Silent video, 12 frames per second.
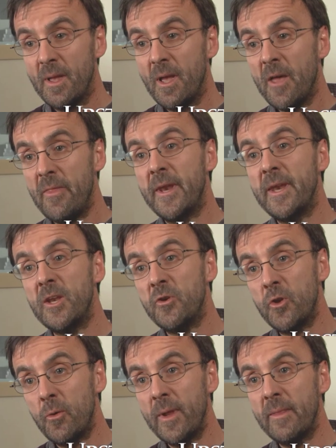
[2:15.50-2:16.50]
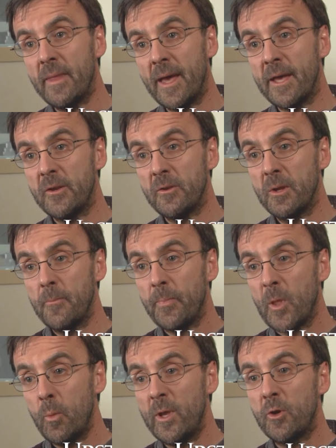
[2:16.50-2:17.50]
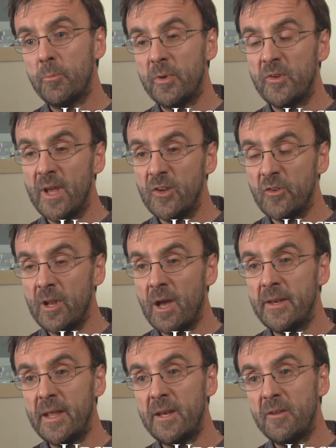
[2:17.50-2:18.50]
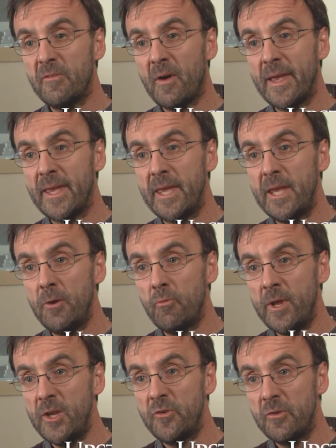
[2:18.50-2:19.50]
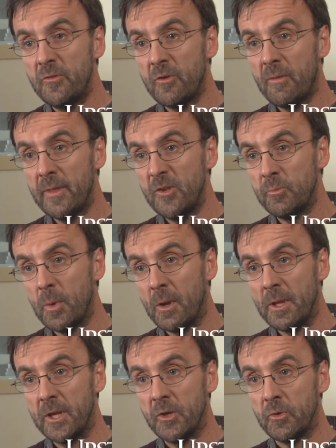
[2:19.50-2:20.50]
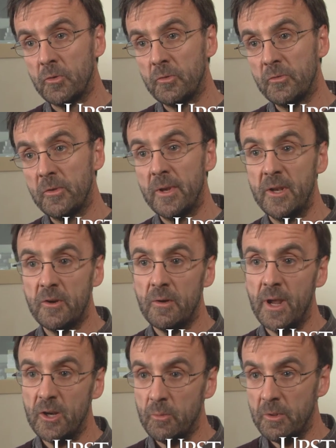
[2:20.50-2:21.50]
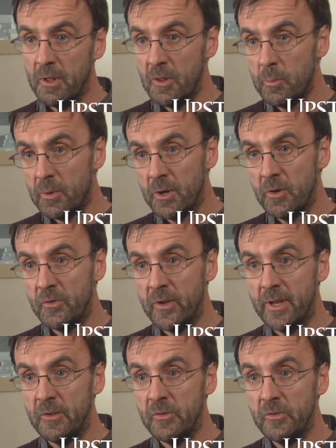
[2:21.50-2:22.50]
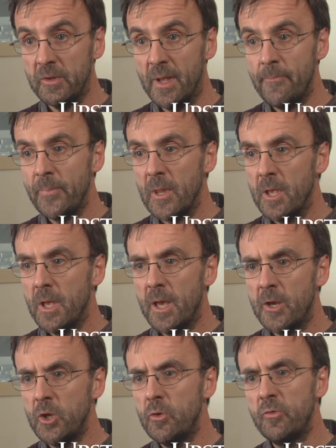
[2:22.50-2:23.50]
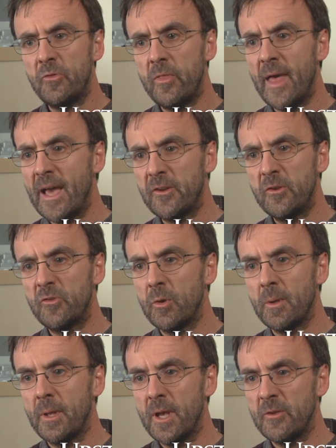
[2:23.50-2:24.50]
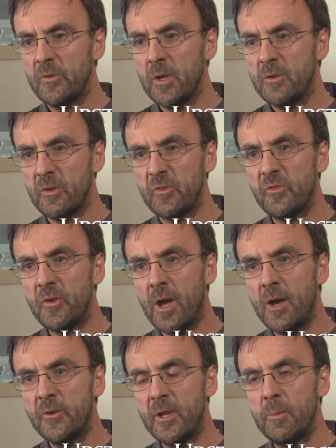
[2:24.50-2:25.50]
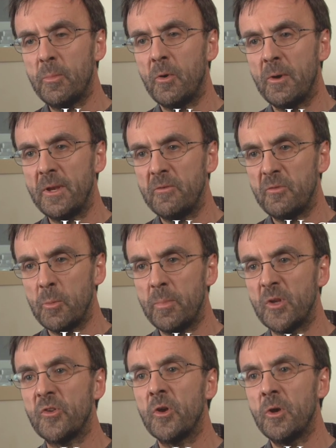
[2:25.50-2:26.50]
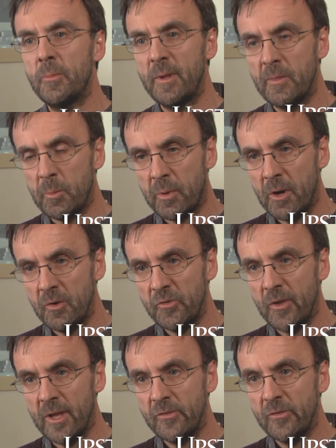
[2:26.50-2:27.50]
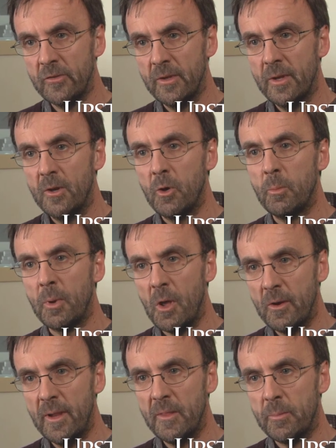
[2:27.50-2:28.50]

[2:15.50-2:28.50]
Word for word: And then in doing that, we could potentially identify key regions on these molecules that interact with other proteins and use that as a, as, as a starting point for perturbing the process or blocking the